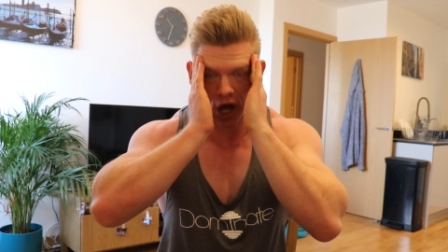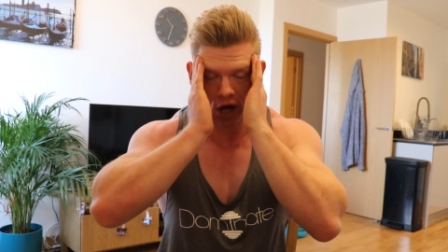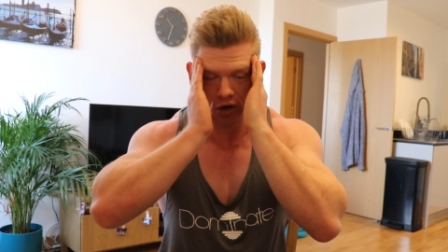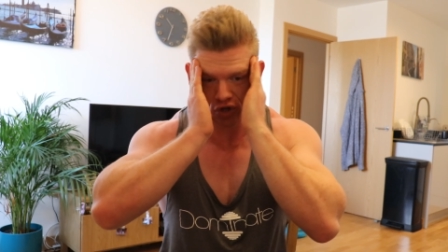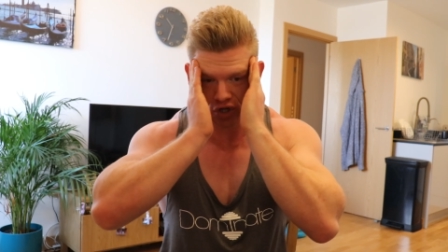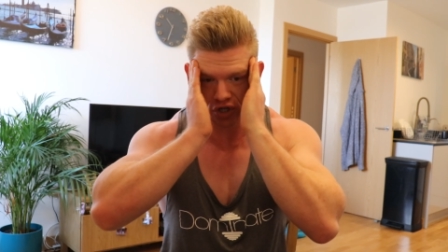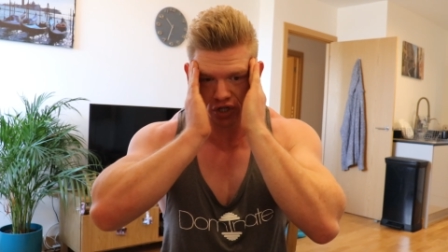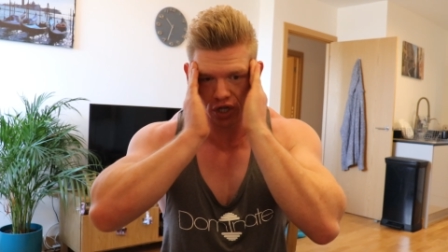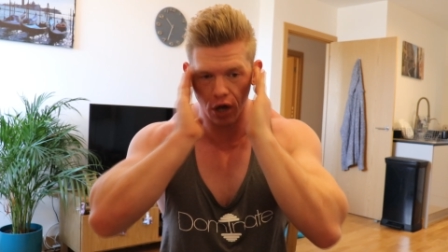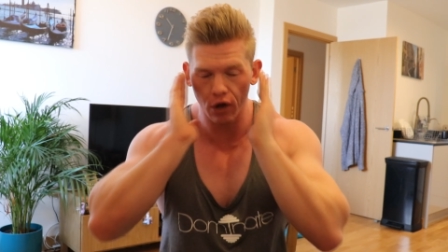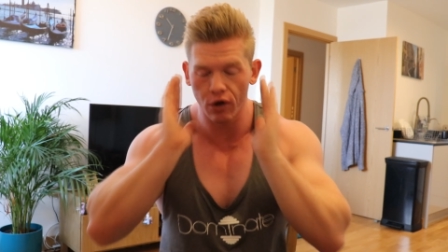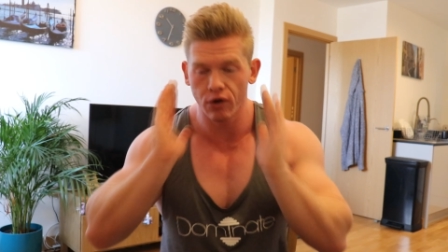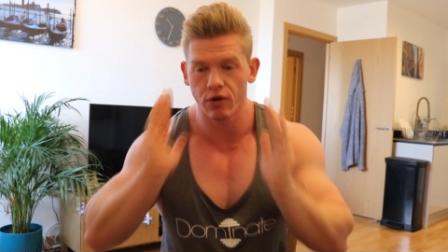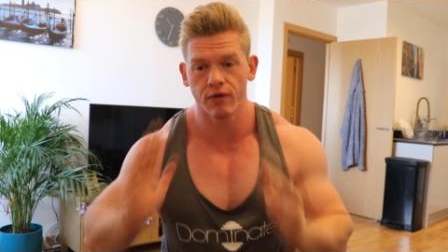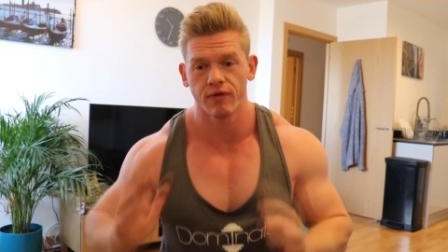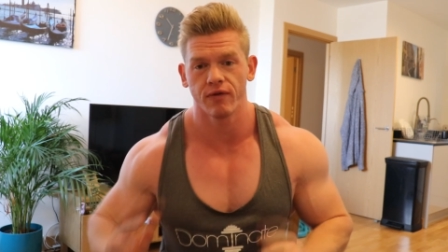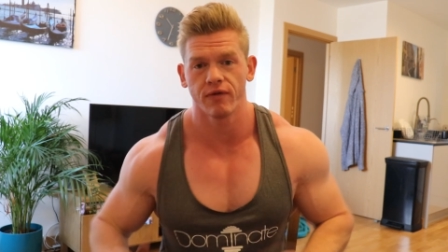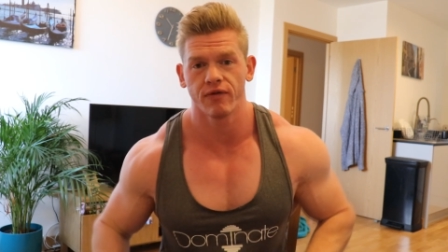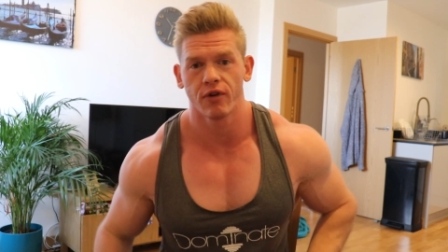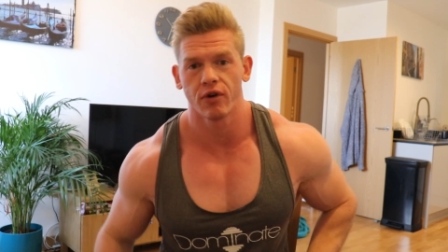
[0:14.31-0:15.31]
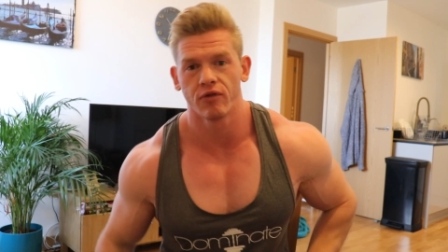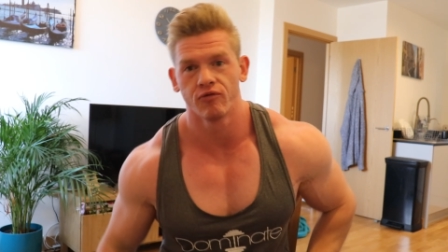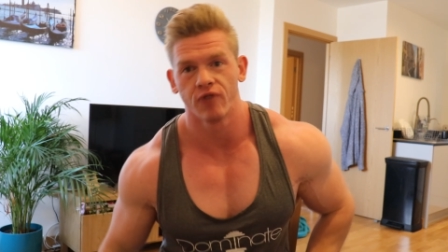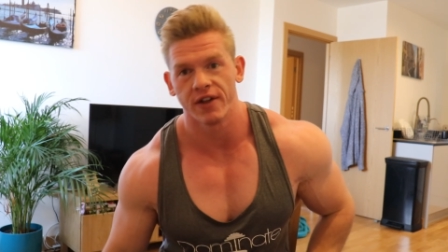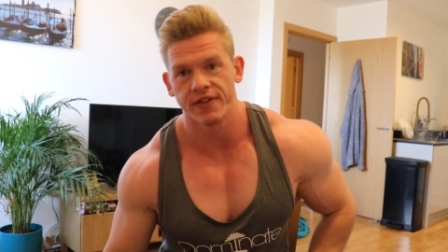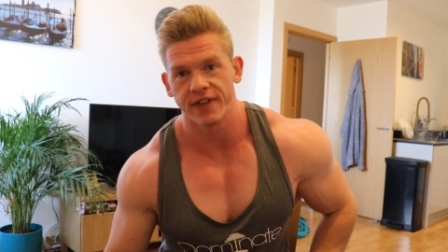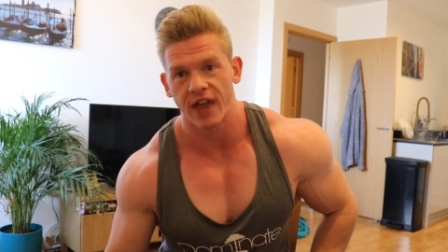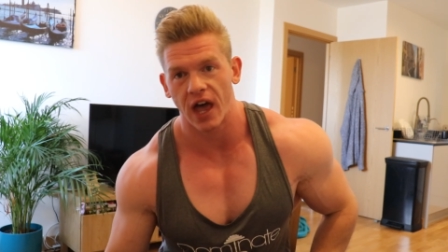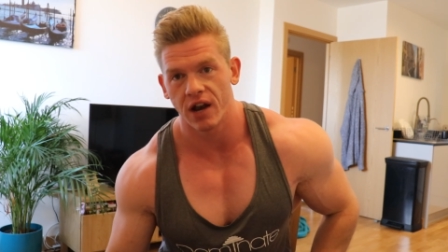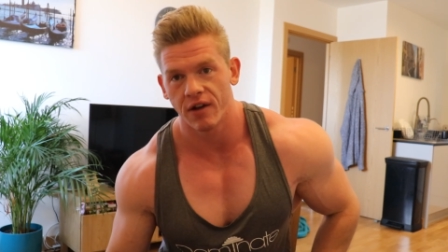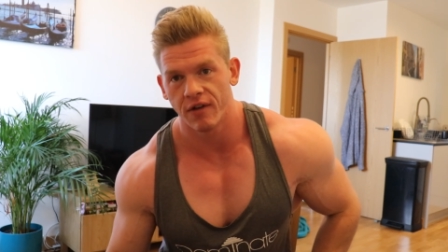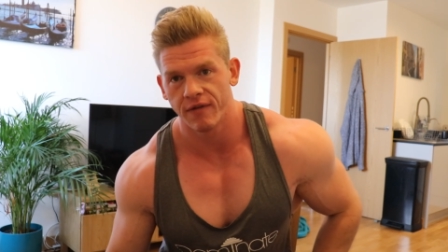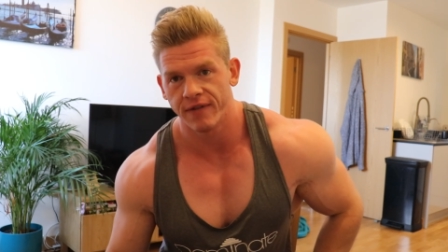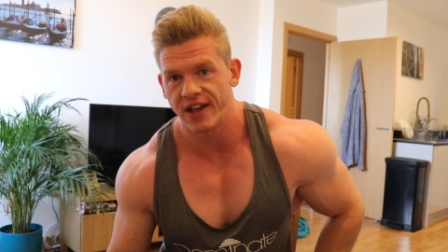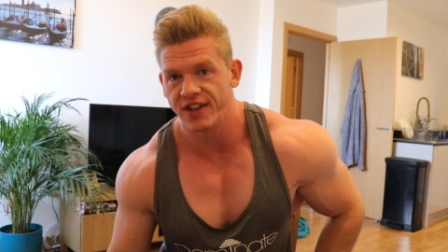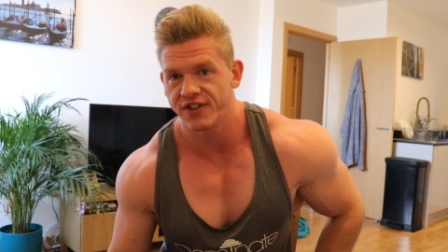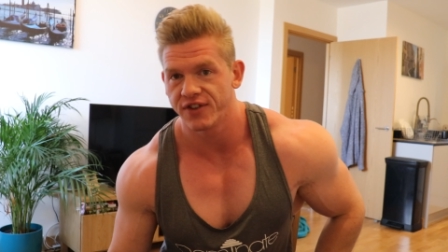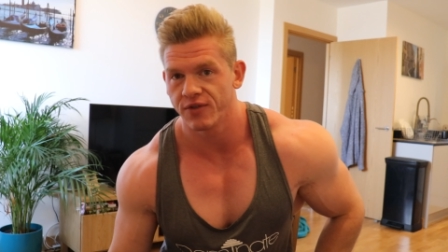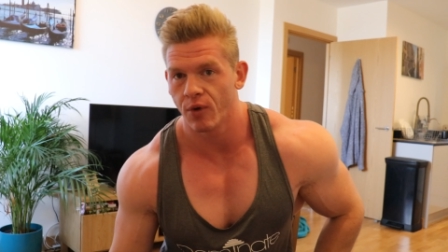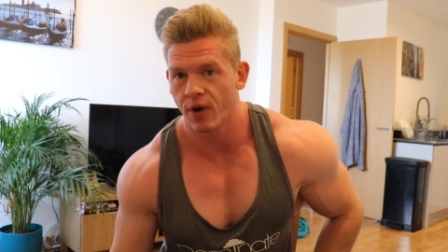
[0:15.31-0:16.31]
I'll just go for a rundown of
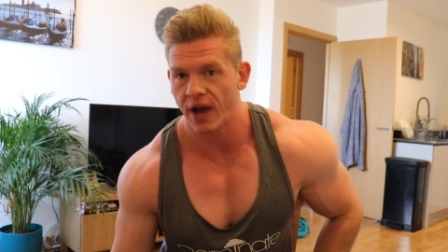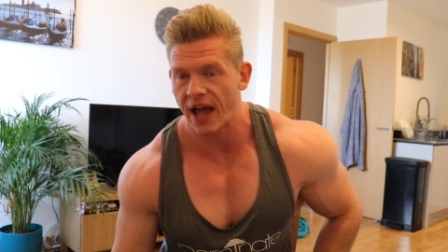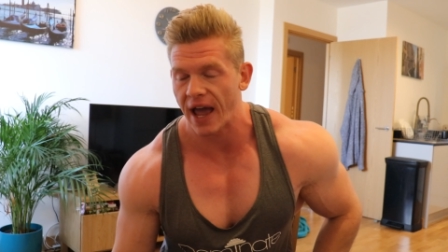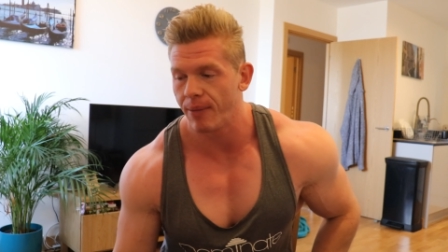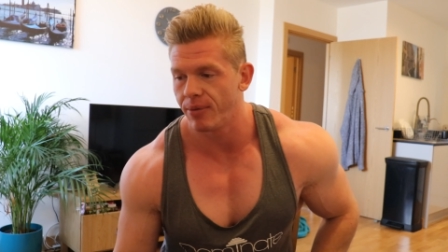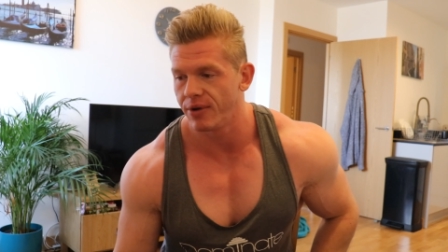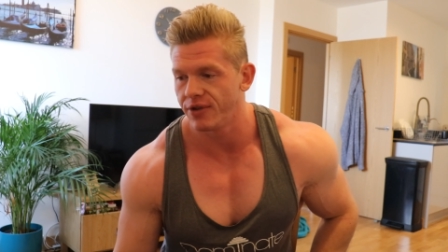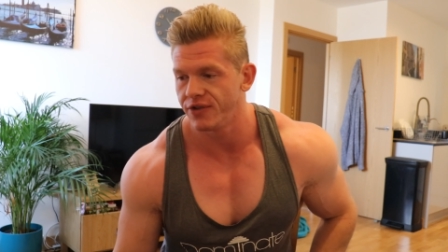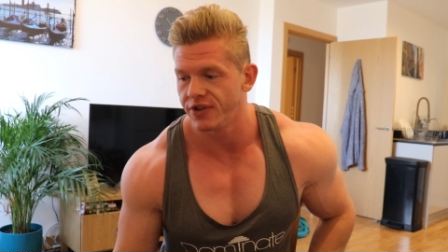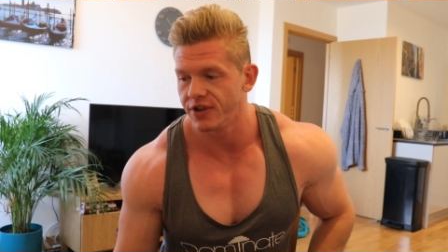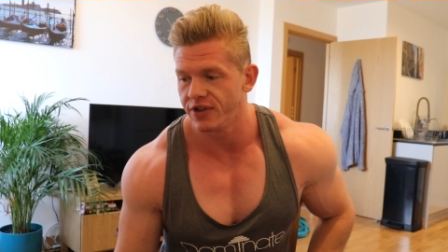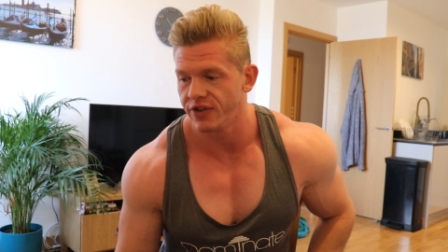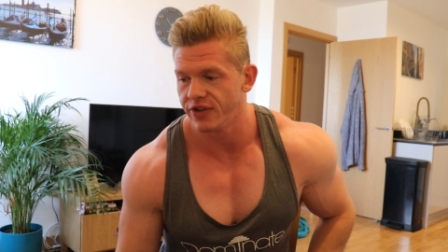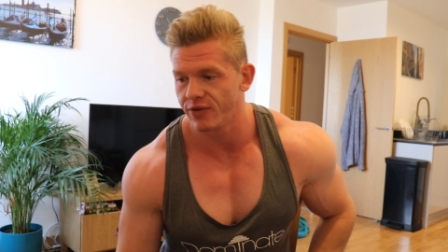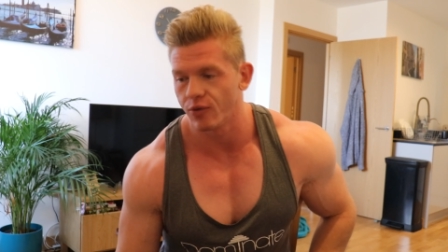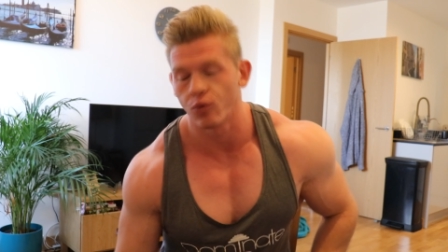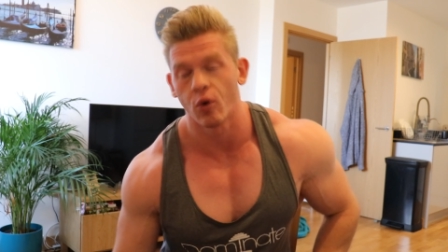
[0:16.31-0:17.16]
events of what happened and